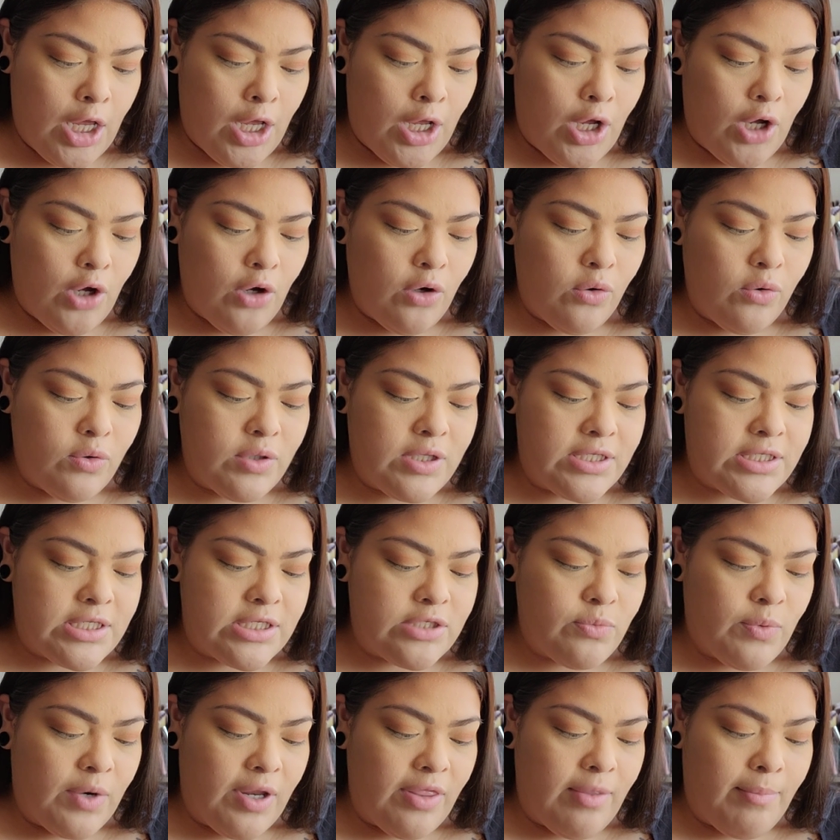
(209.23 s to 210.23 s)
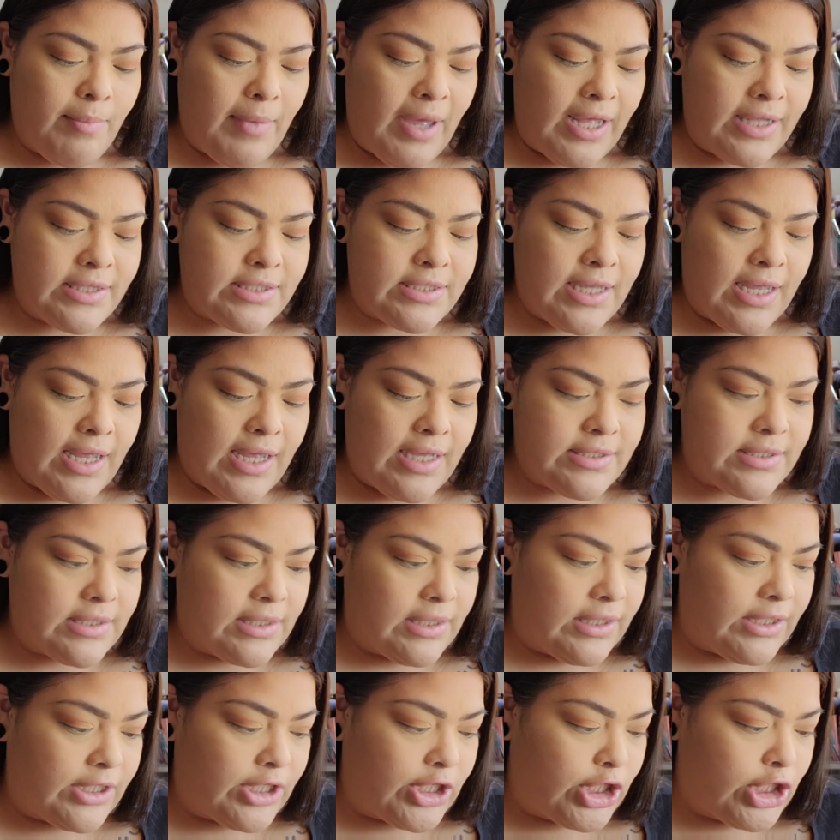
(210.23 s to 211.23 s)
Oh, this is one of the mattes that has
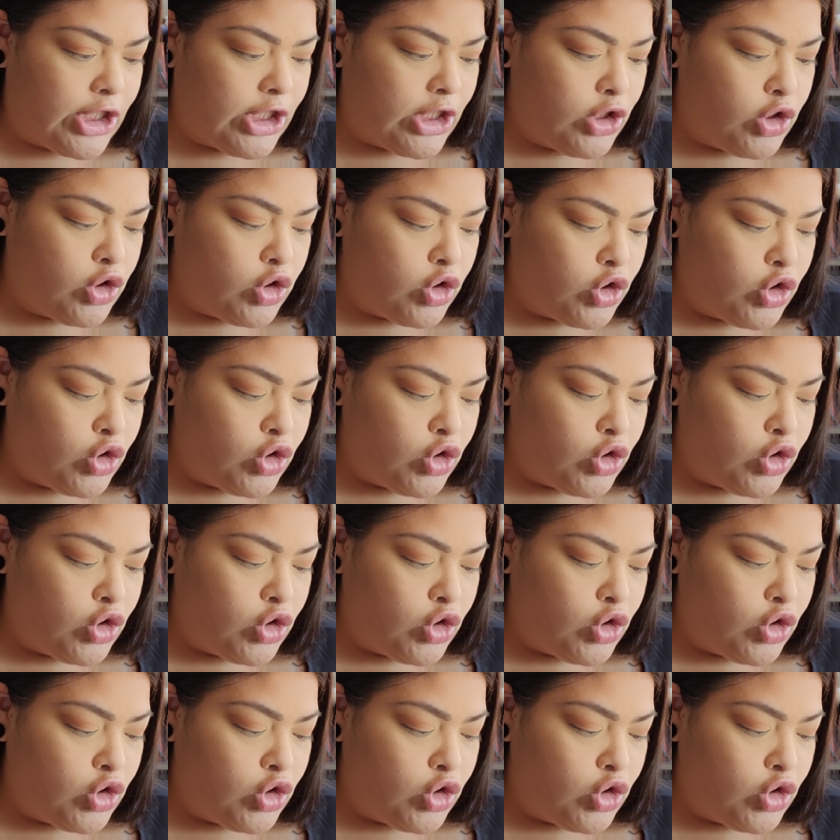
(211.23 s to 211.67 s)
glitter.